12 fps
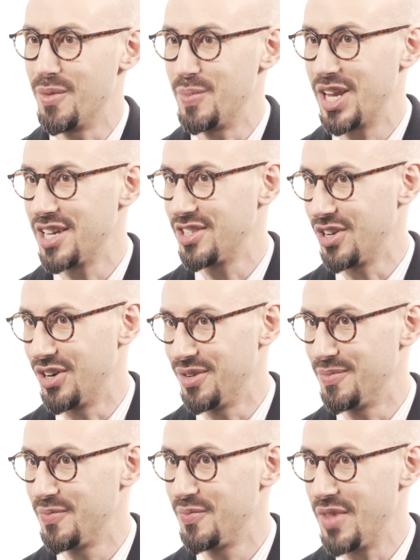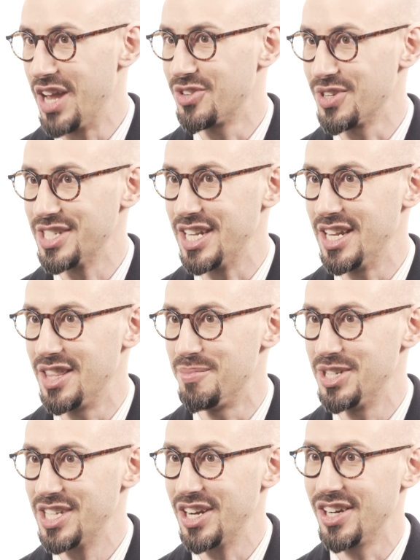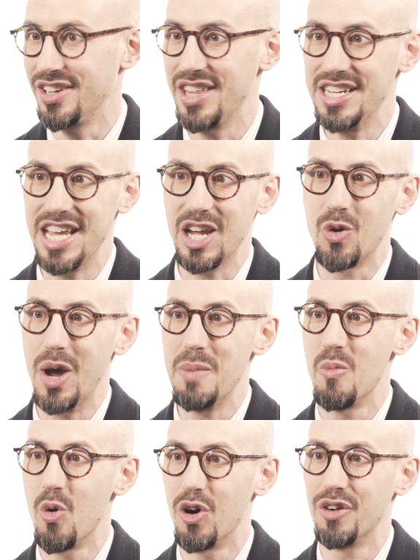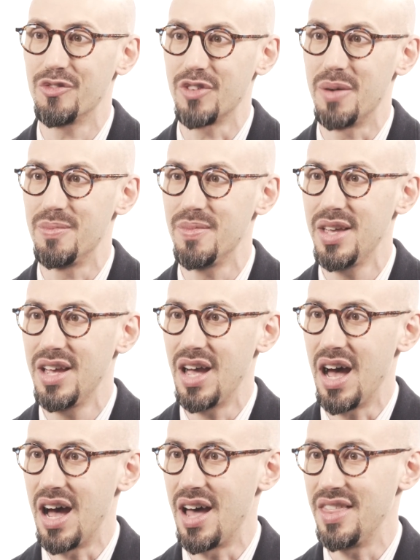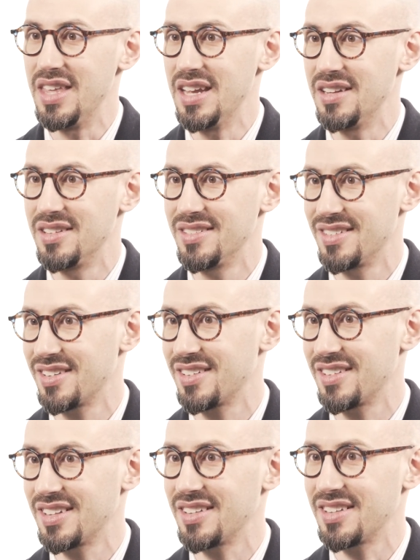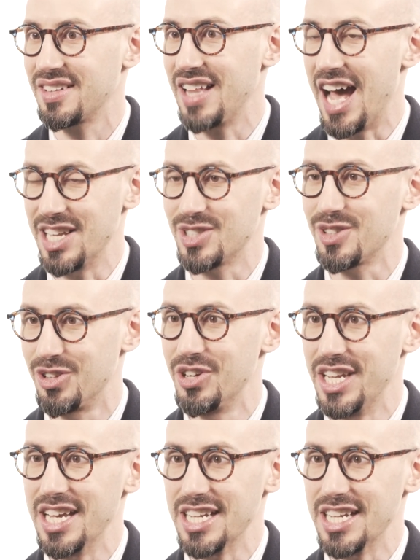because they're interested in the material, they take away more from the in-class learning